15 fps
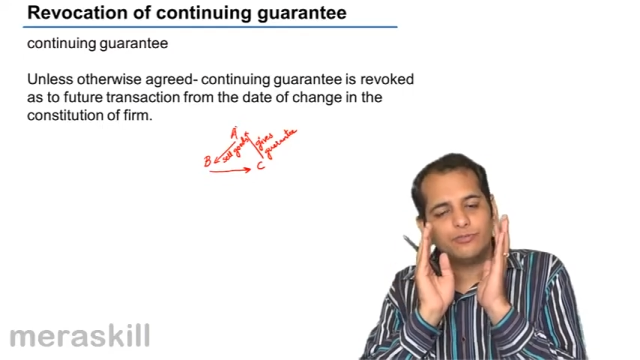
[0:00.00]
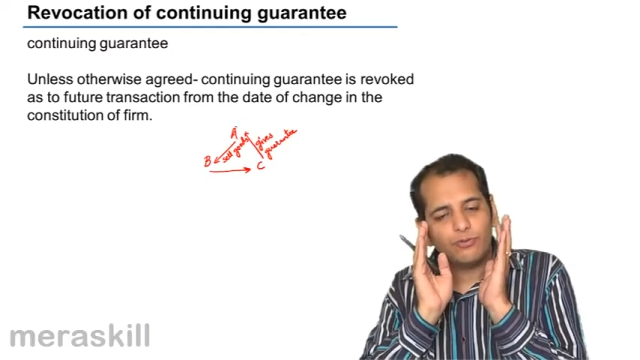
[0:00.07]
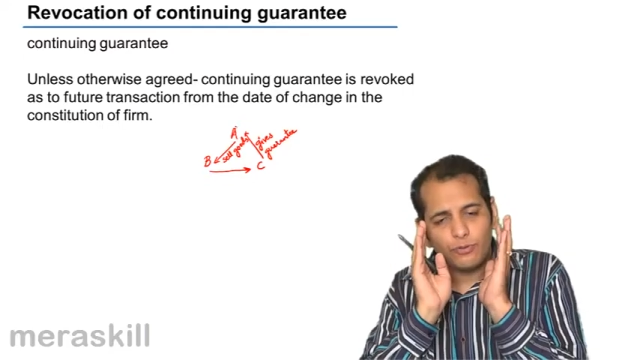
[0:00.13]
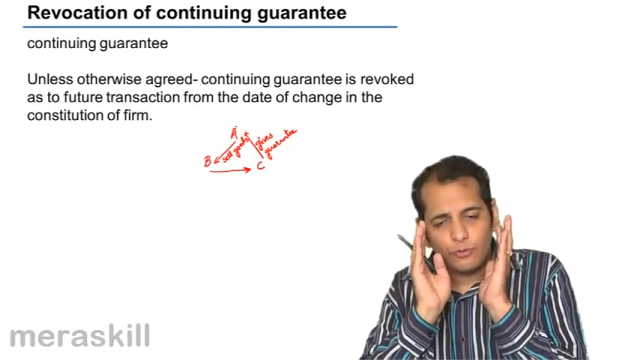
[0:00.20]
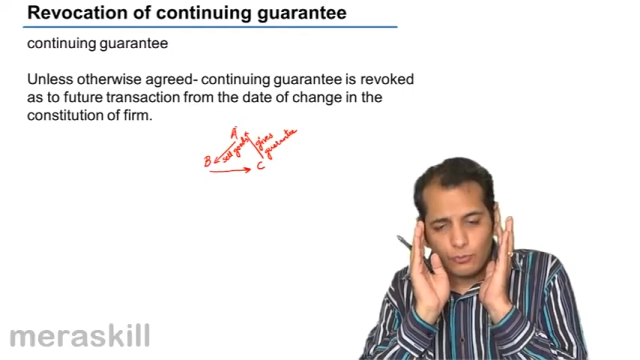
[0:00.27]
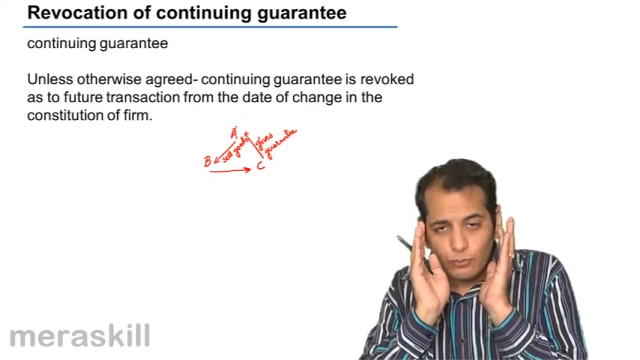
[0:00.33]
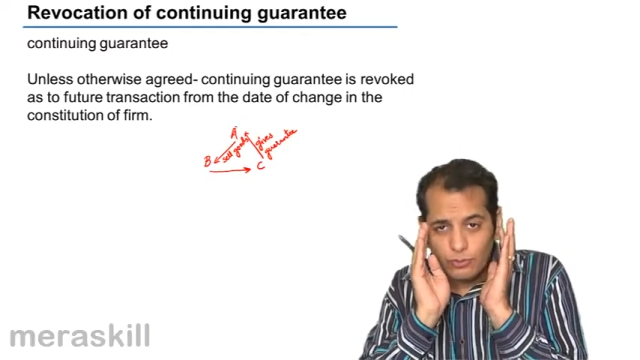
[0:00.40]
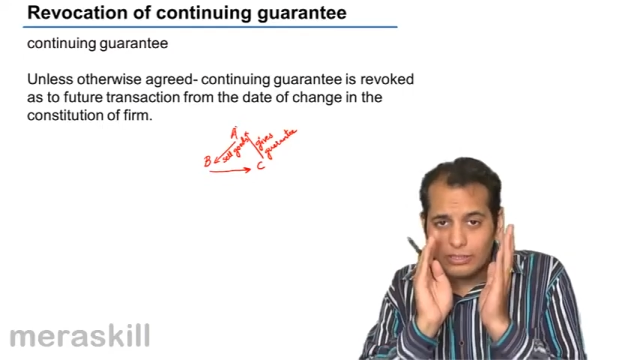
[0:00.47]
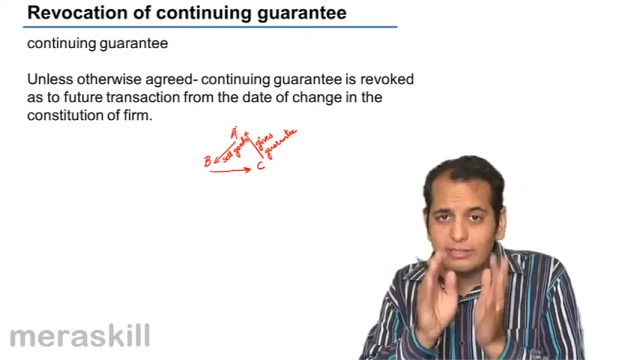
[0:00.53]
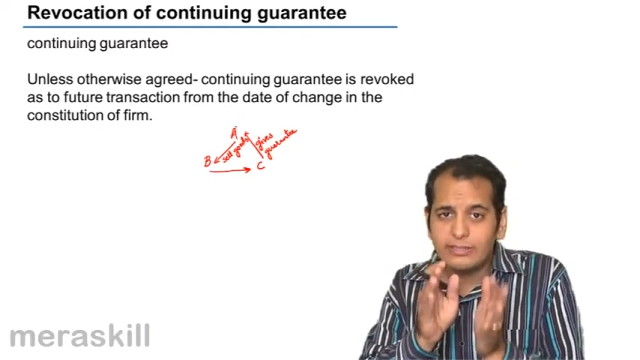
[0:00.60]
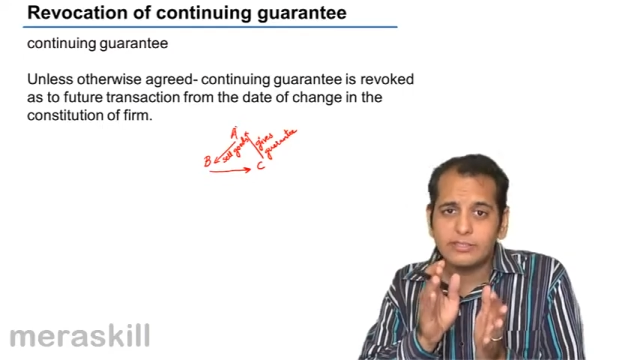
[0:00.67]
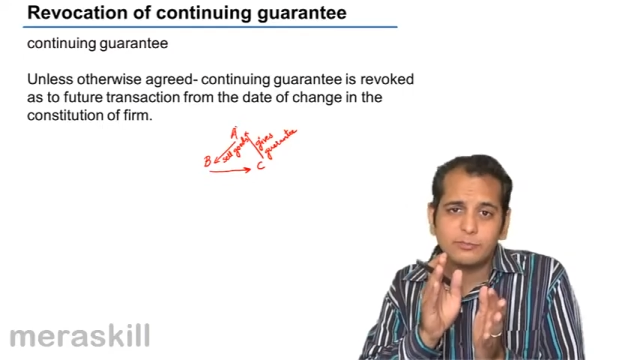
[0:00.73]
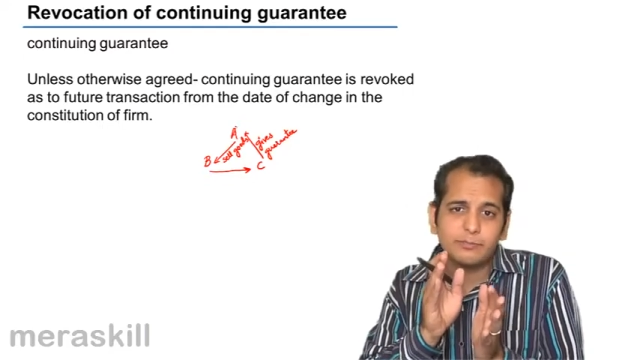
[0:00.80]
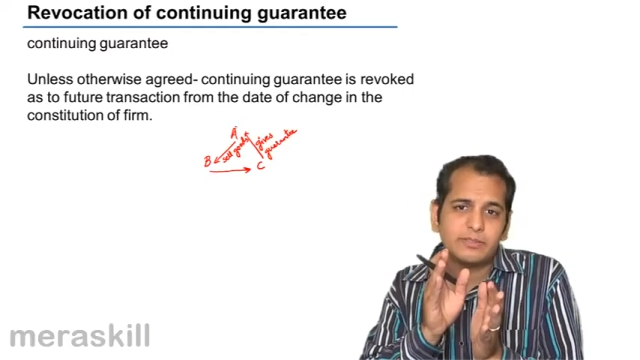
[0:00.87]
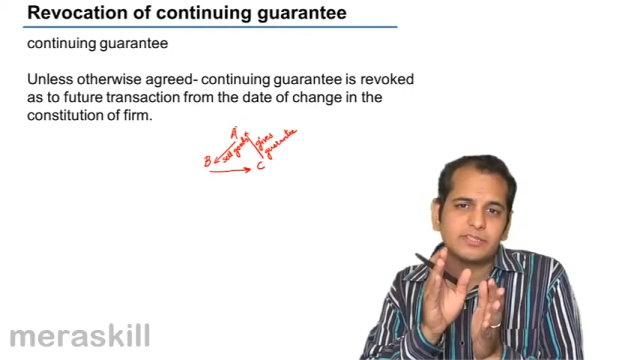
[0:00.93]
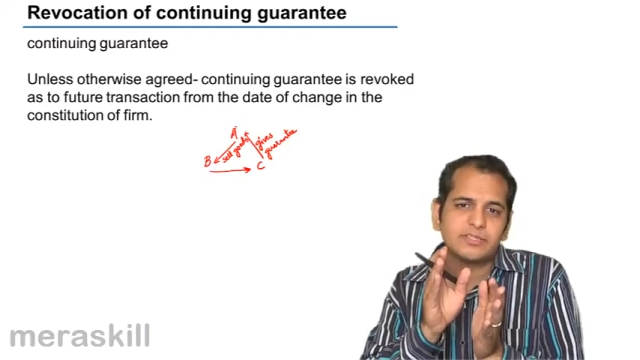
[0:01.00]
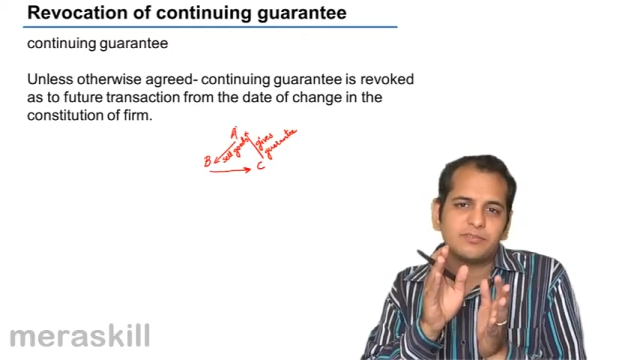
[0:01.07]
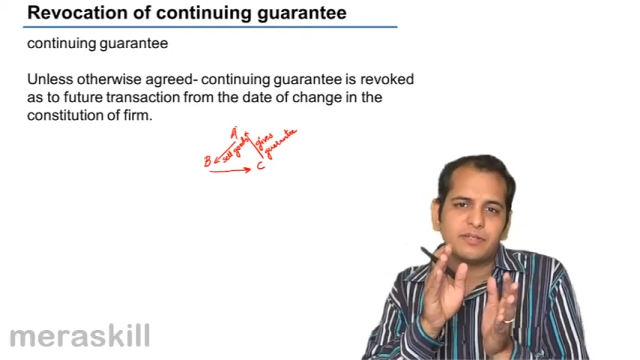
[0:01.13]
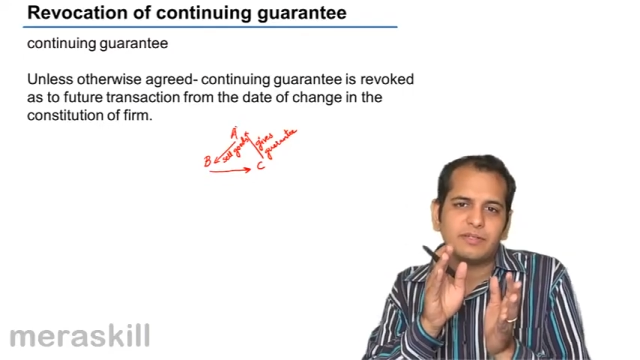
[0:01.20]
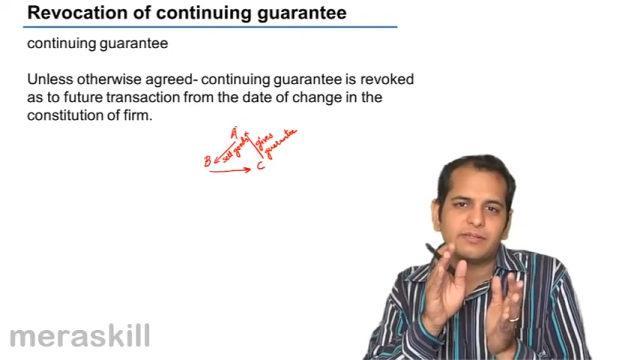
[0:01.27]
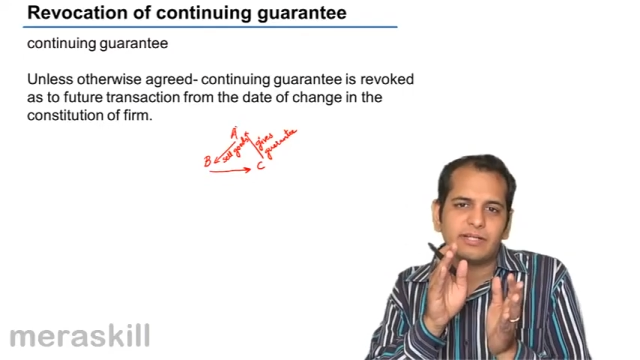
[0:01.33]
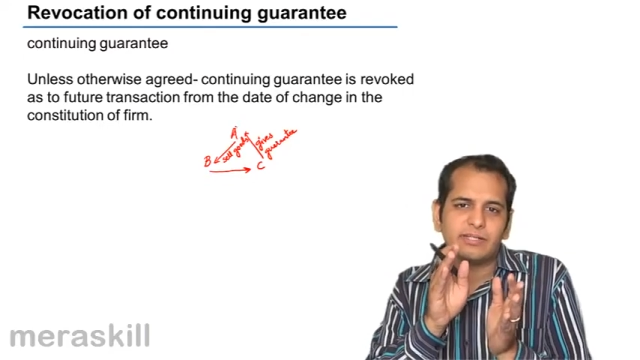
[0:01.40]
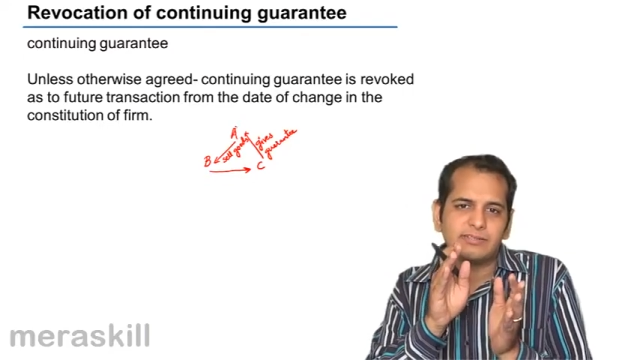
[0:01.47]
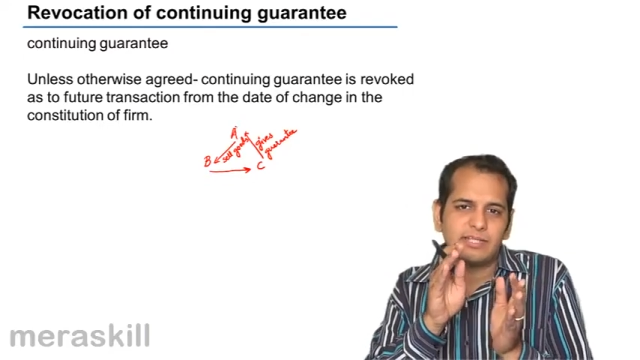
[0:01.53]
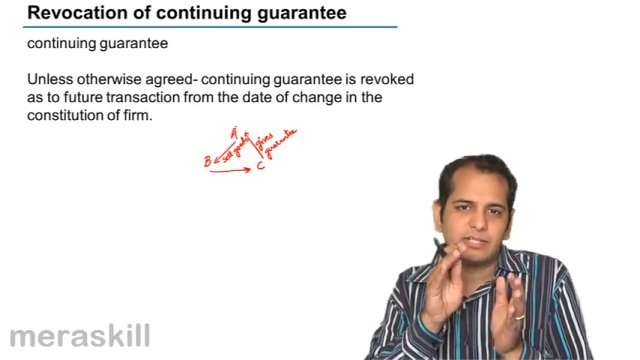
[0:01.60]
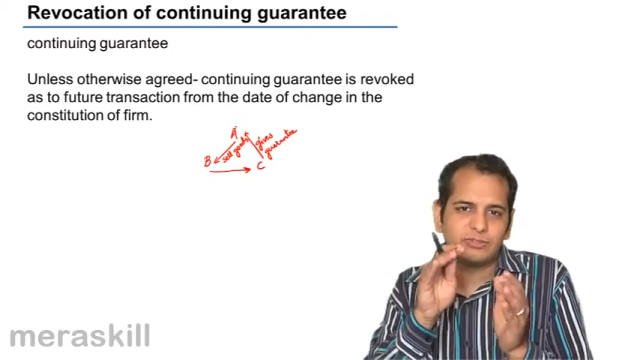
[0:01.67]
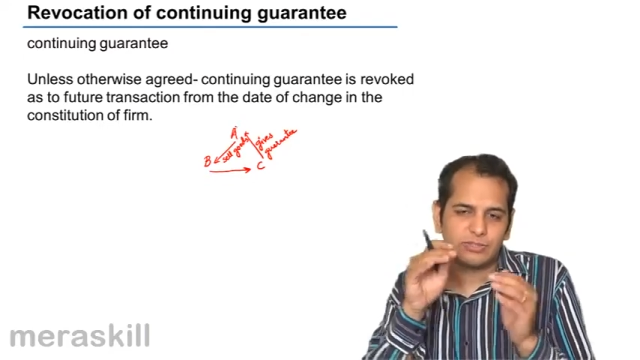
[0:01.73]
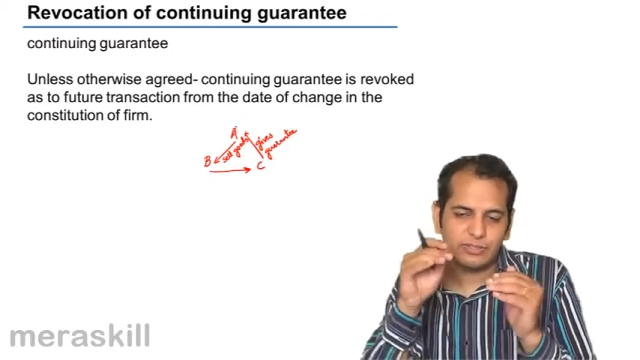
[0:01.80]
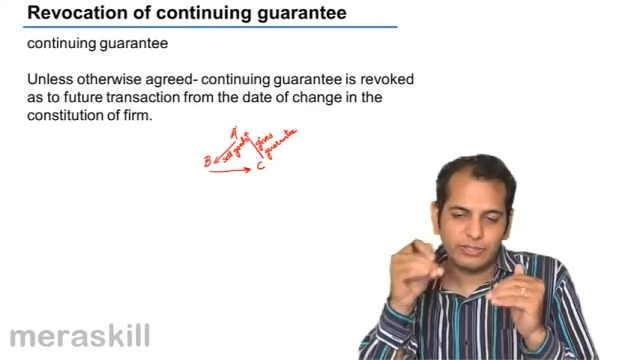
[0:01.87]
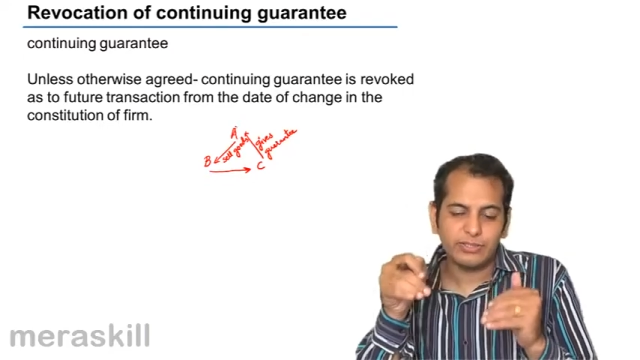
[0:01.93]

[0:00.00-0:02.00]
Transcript: for only a specific transaction.